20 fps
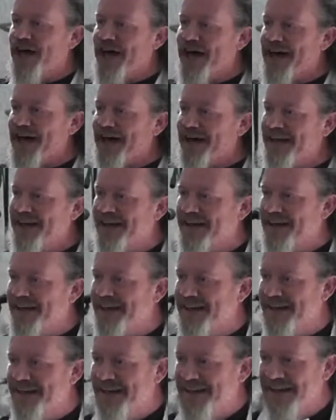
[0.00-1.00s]
the,
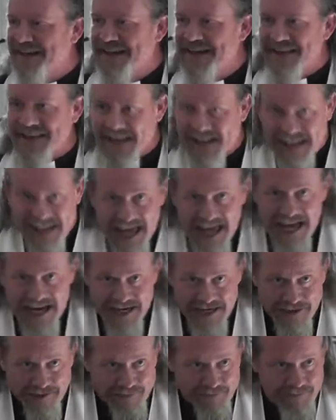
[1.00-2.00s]
the
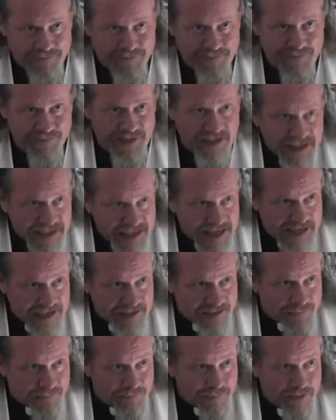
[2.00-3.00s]
kingdom. The
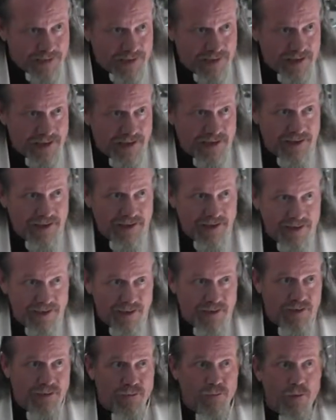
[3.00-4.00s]
kingdom.
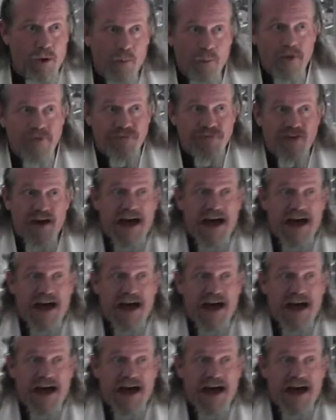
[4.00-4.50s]
What we